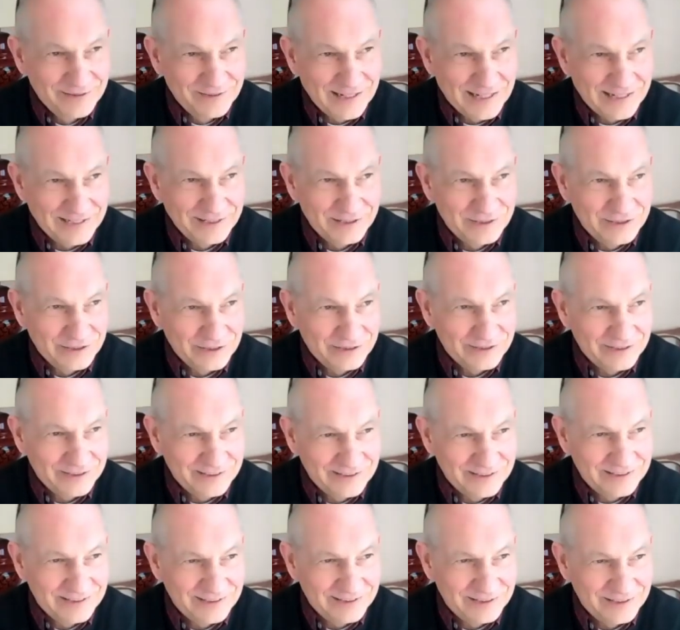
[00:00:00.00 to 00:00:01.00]

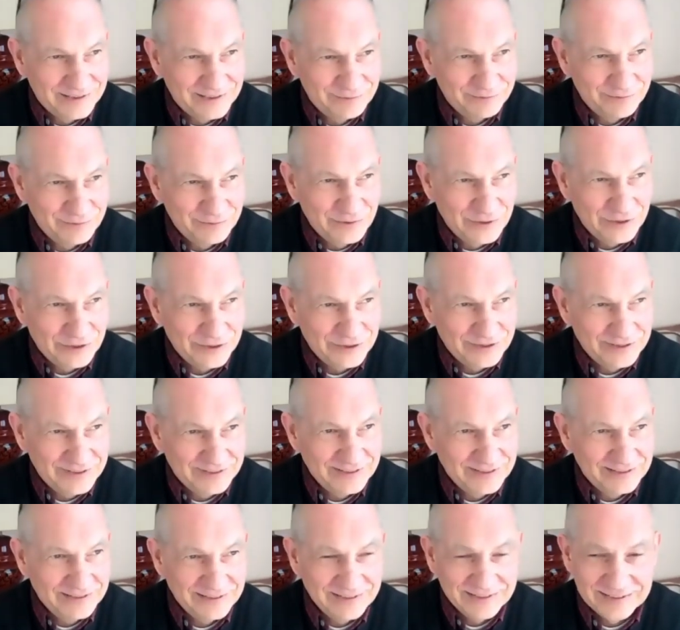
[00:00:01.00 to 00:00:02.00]
technical world,
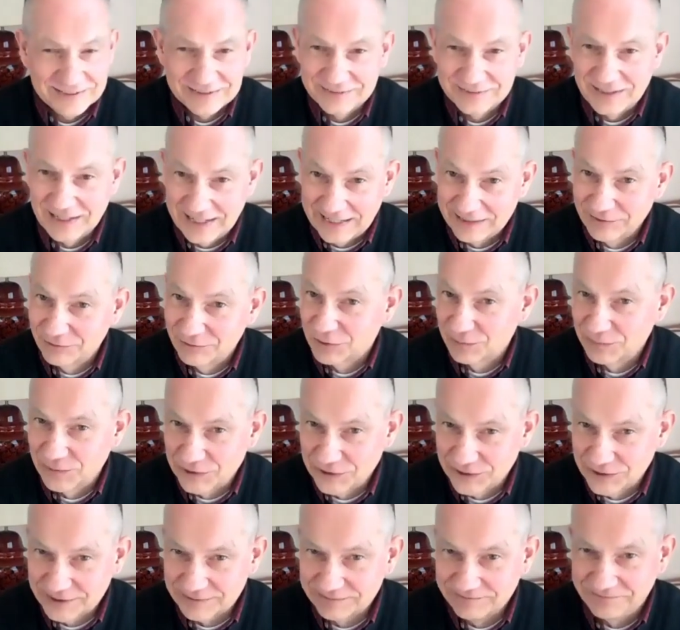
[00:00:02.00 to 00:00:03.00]
the
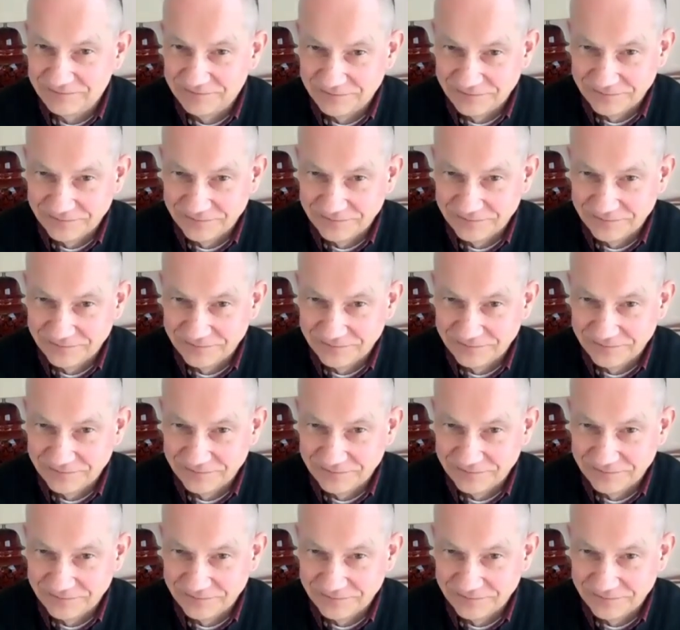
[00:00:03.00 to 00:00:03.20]
electrosmog.